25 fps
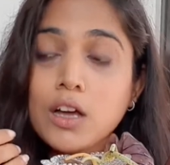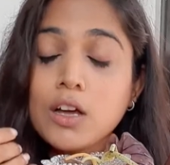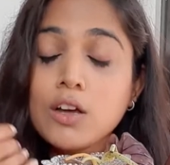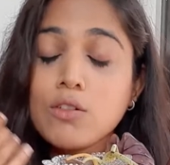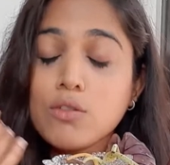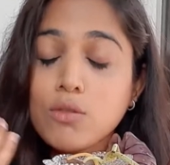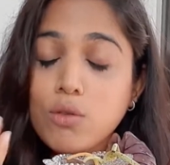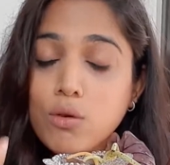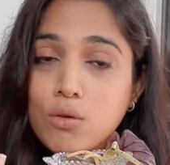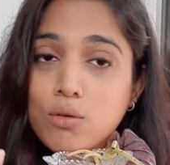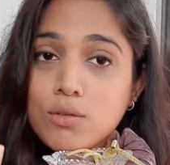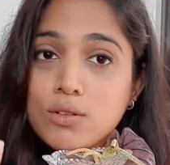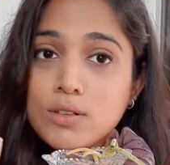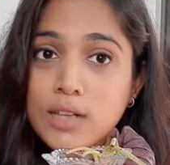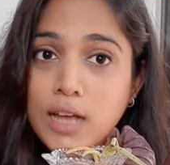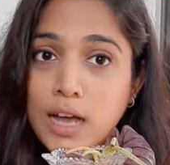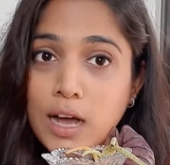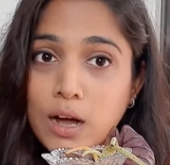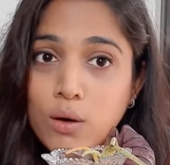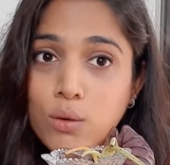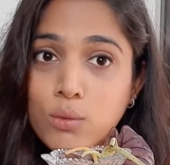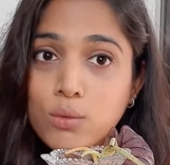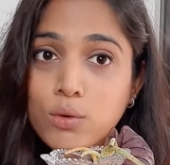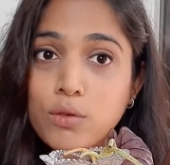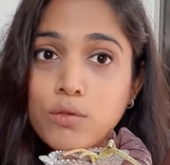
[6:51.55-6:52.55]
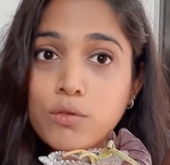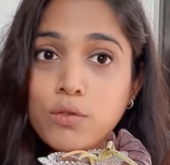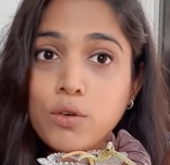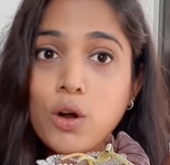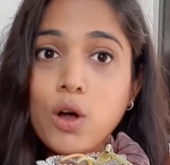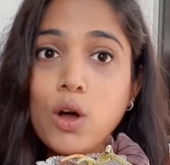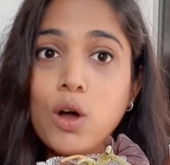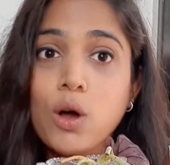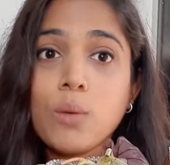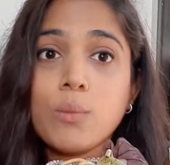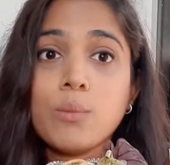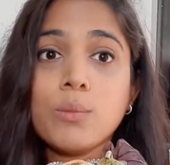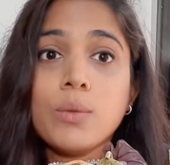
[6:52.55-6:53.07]
grows out
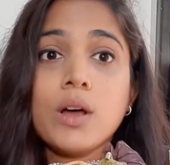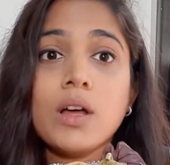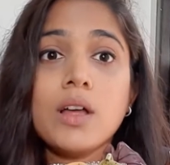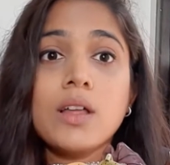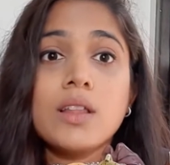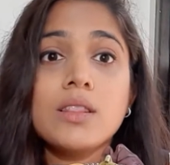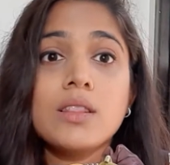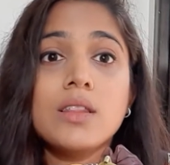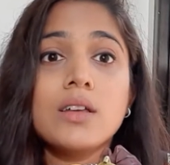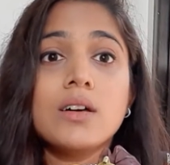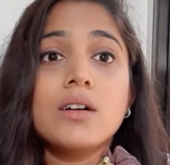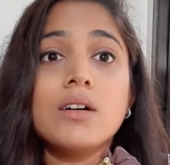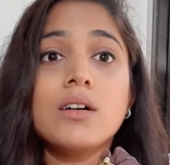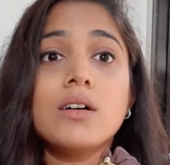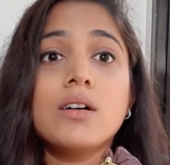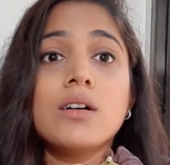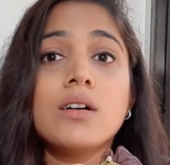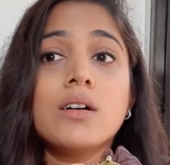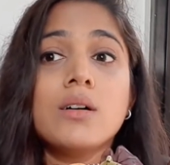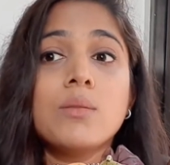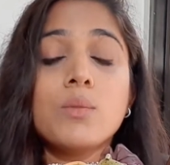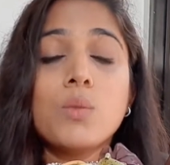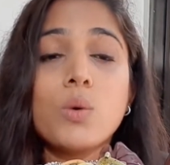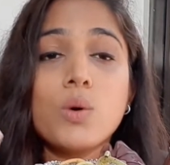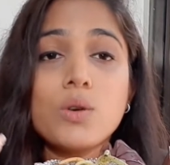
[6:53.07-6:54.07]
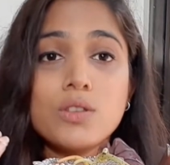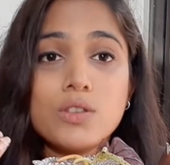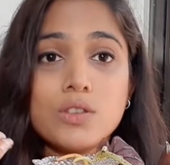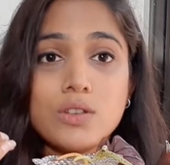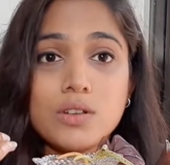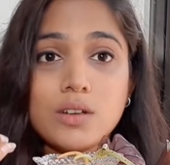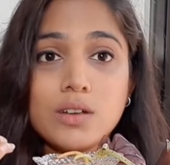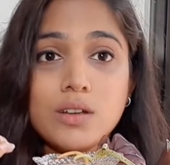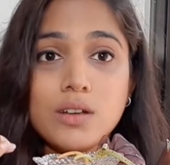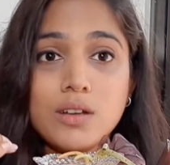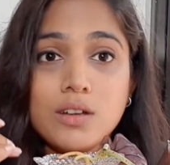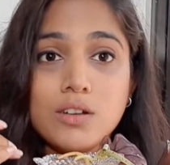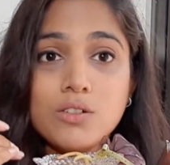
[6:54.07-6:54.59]
from the most
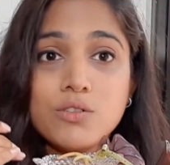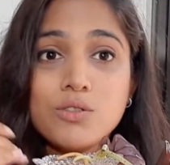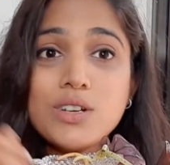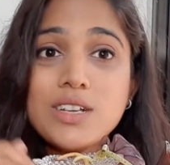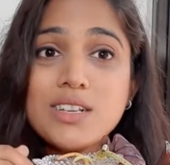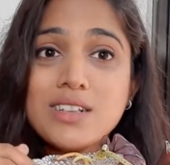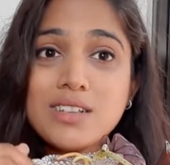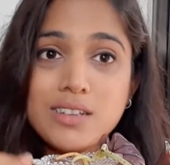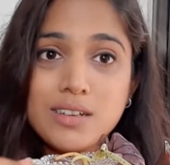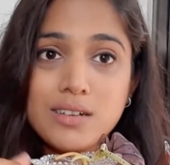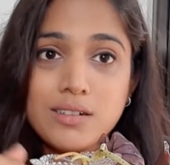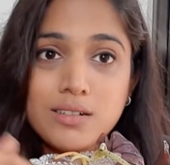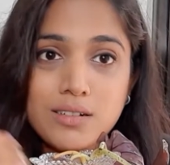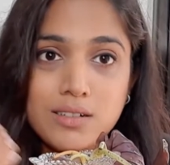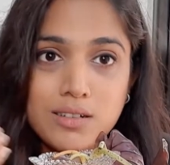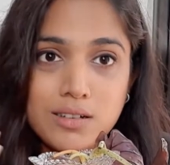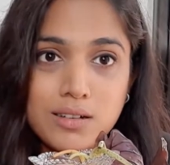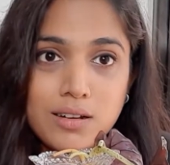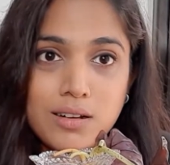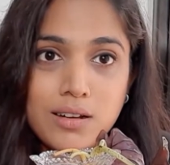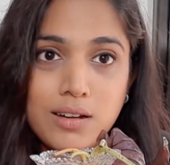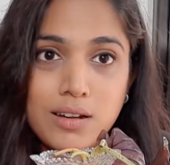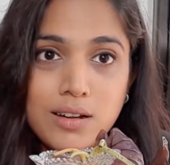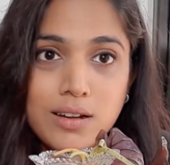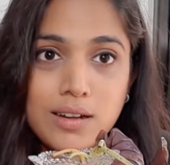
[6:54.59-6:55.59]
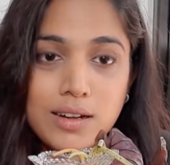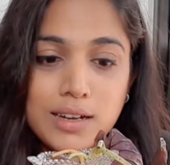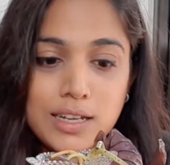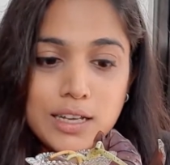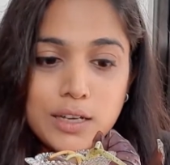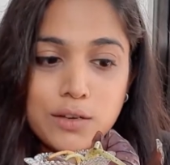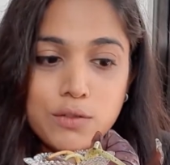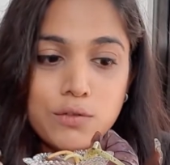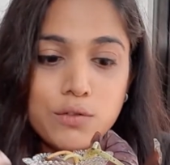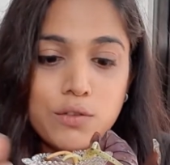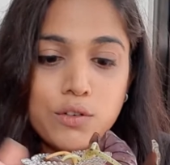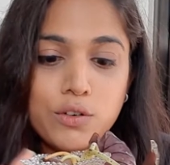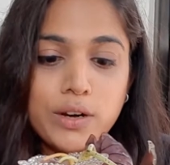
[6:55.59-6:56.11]
recent
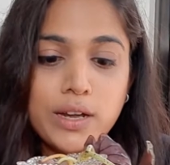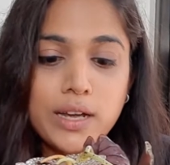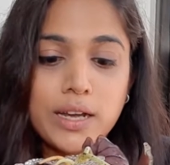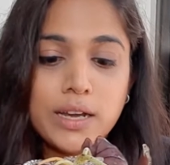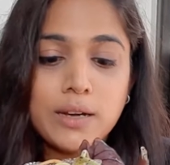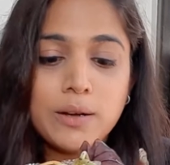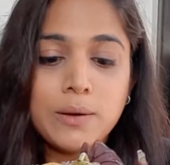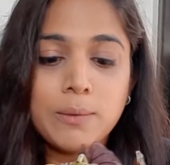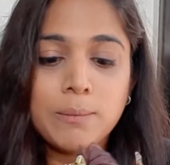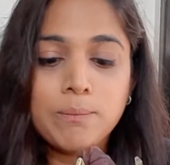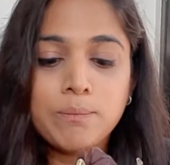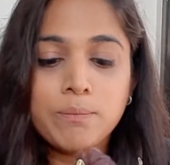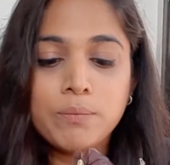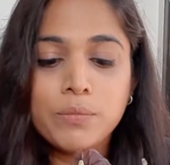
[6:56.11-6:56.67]
leaf, right?